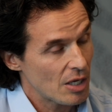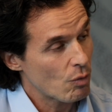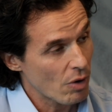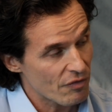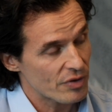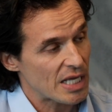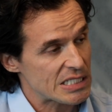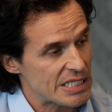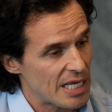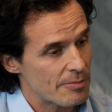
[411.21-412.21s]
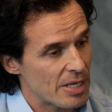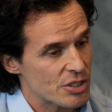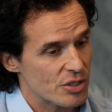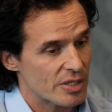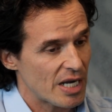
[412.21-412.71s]
work for that state, and make
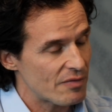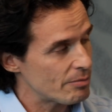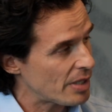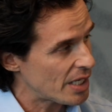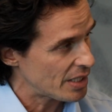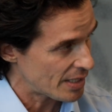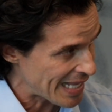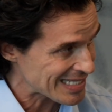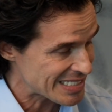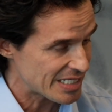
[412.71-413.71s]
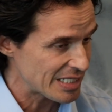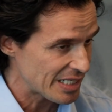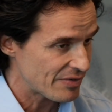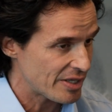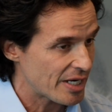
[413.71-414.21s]
sure that everybody in that city
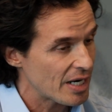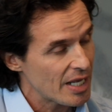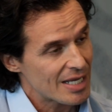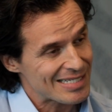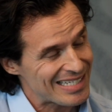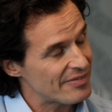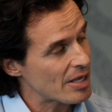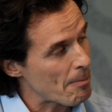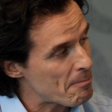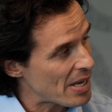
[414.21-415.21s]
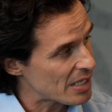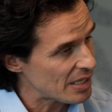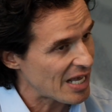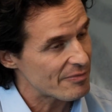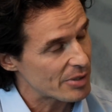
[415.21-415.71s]
living there is living a better
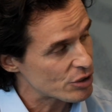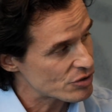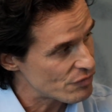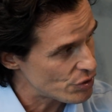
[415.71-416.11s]
life because of